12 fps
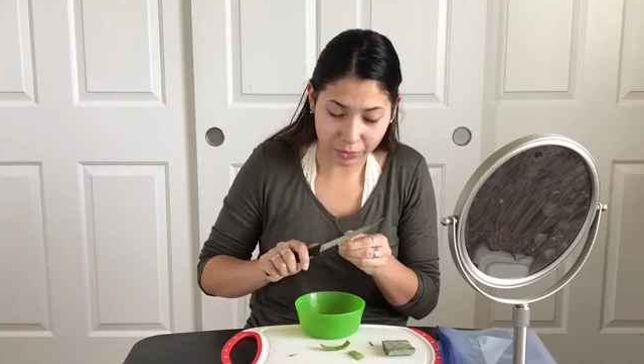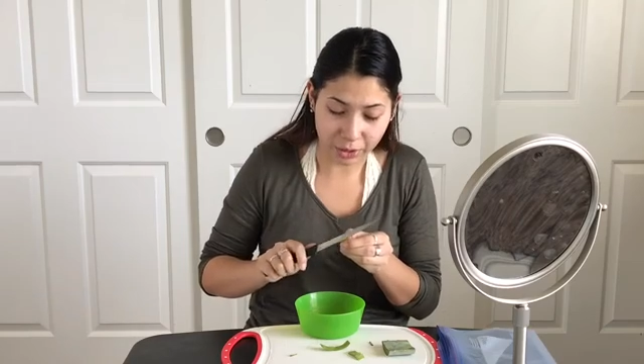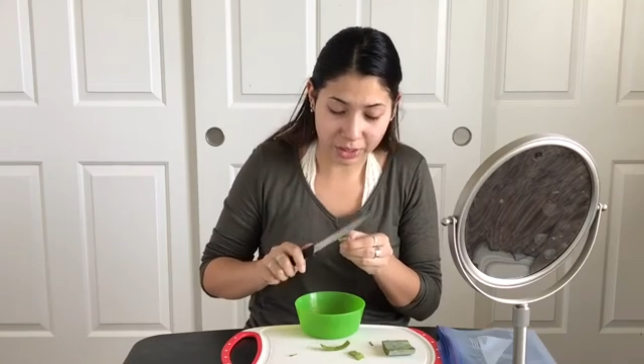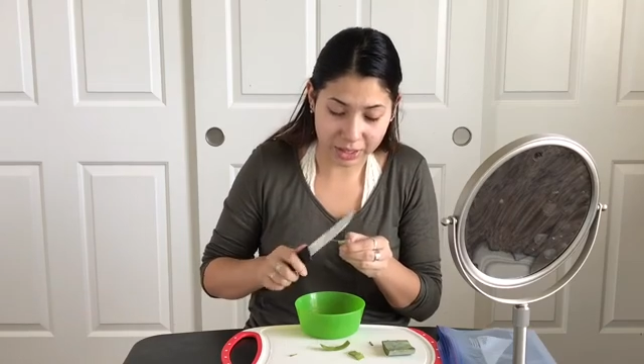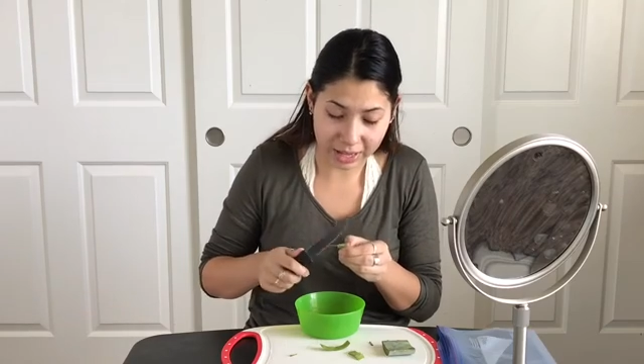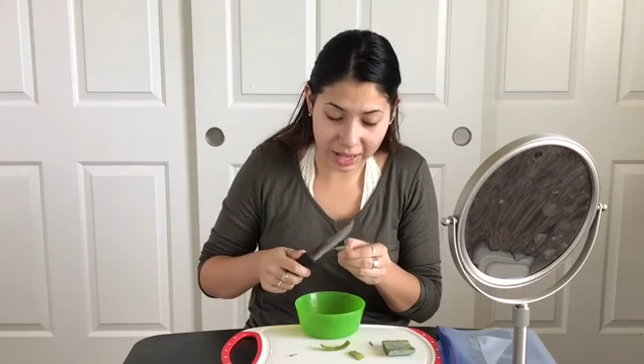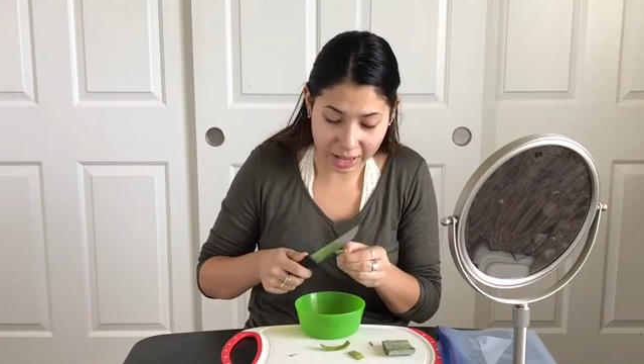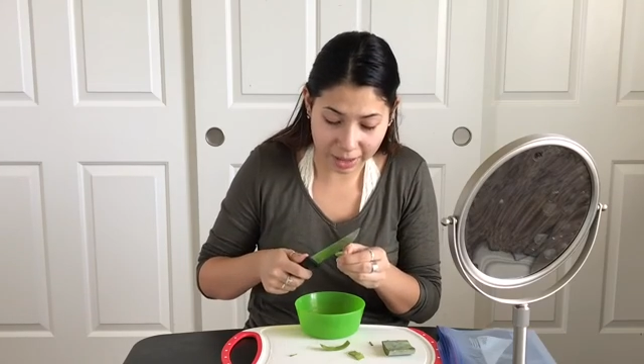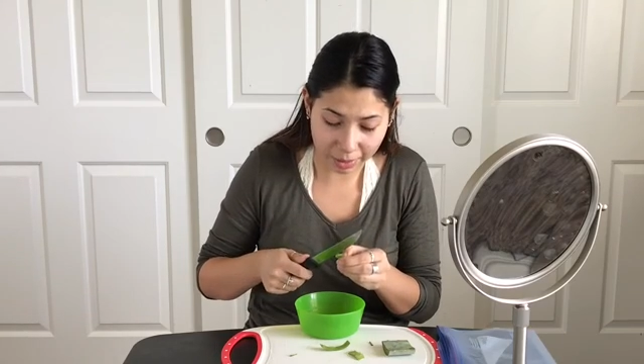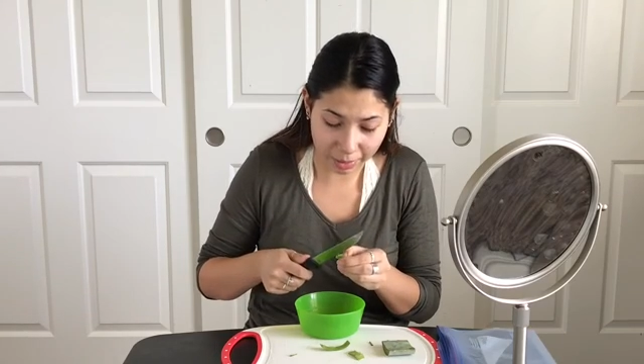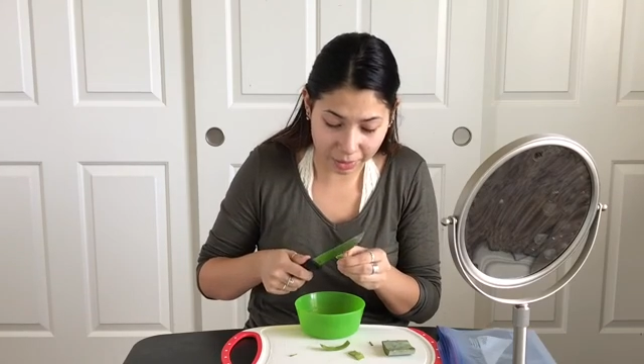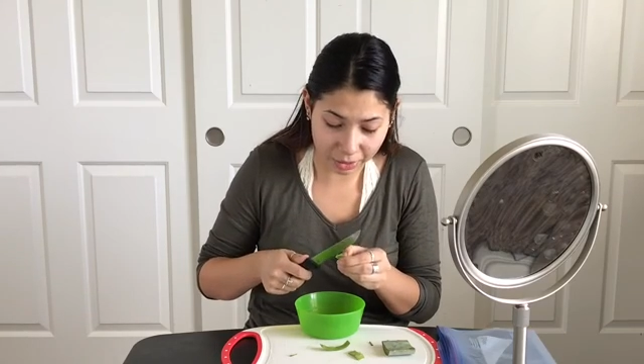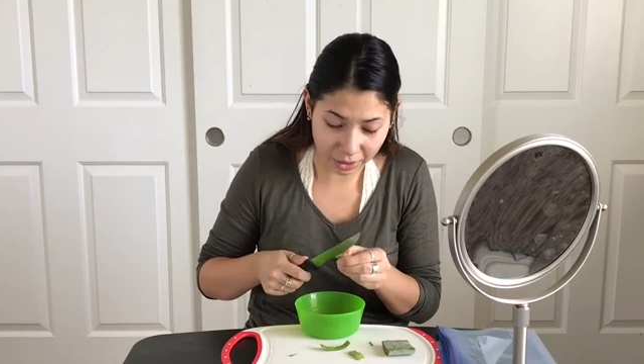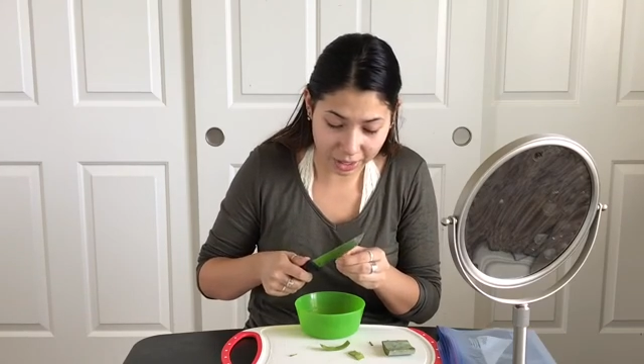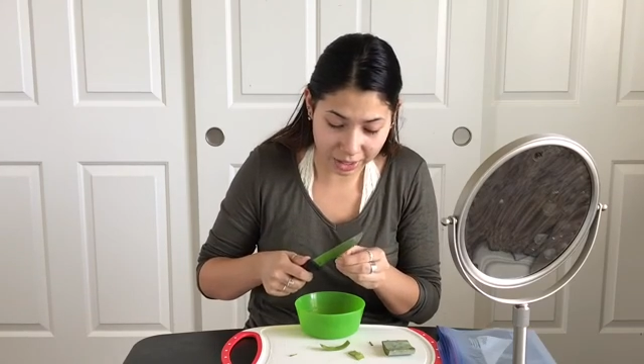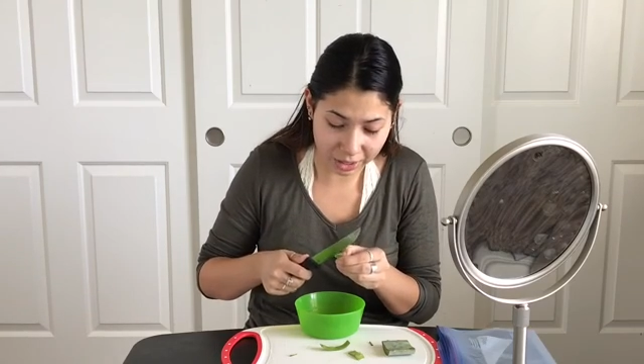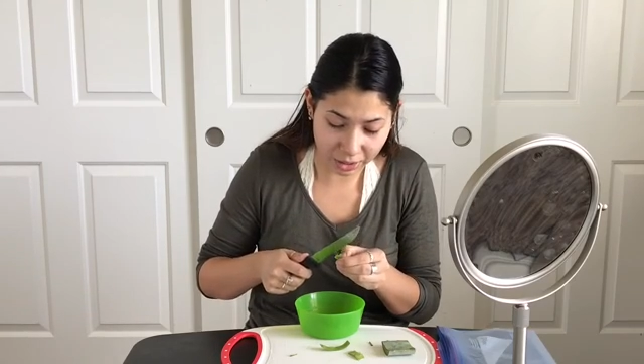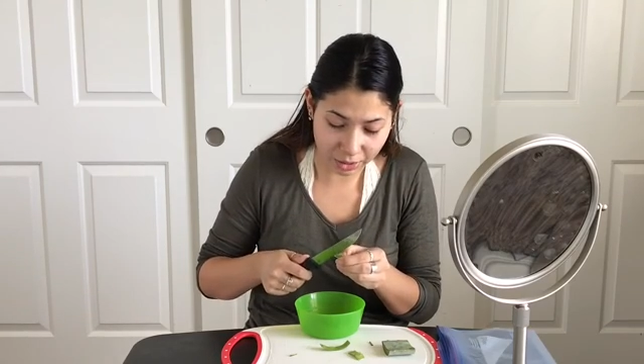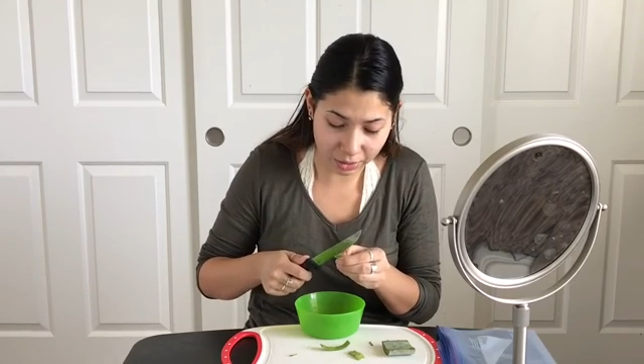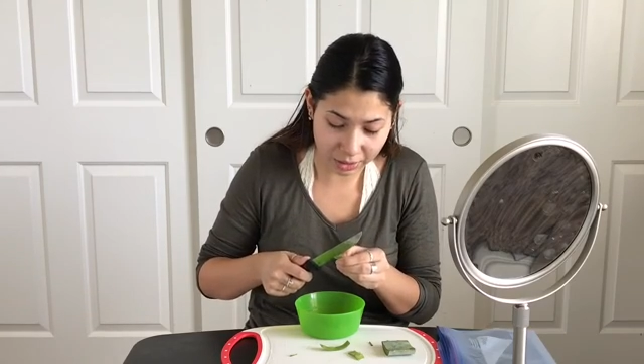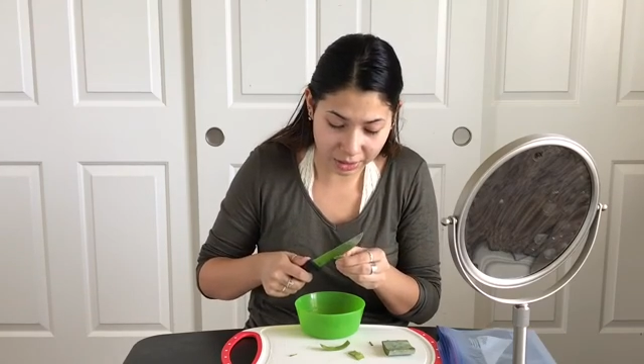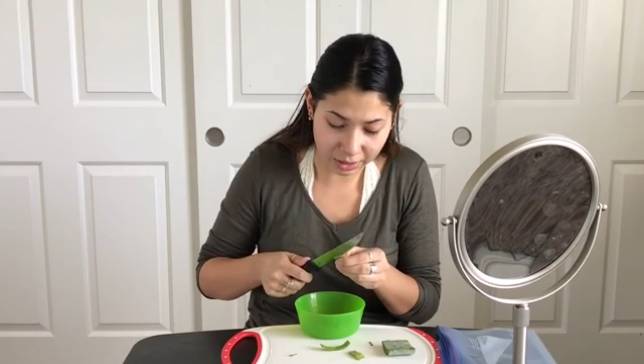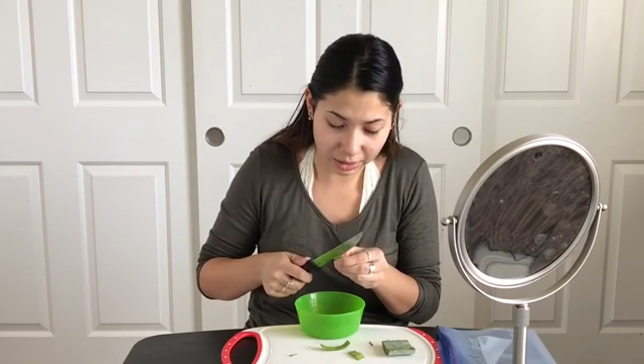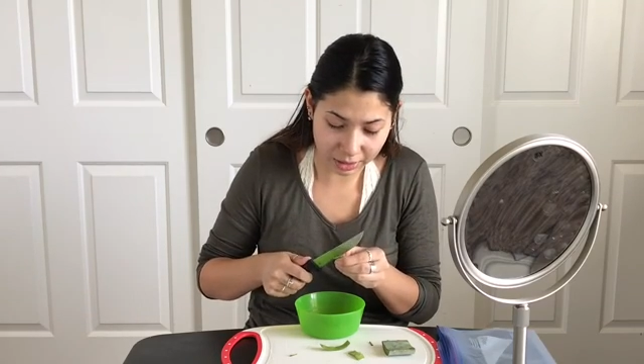for today what we're trying to do
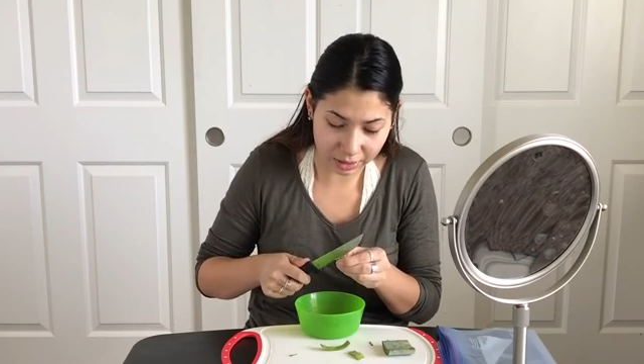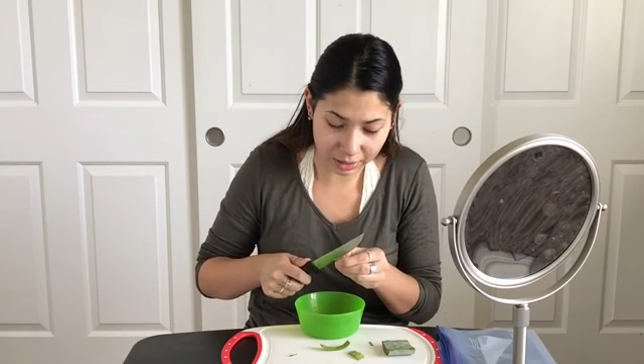is